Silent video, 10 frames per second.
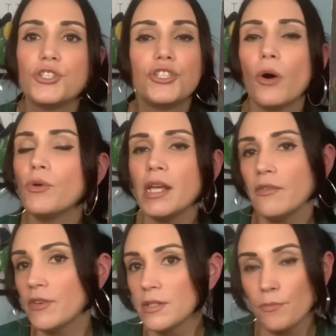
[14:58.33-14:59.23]
don't
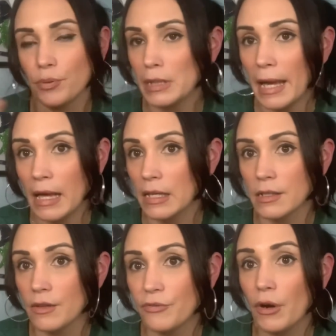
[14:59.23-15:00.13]
even
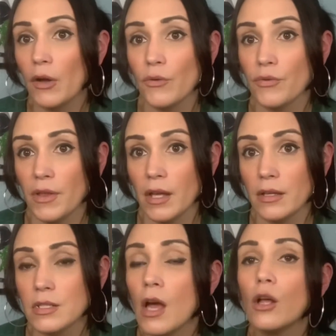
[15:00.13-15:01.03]
plan for other things.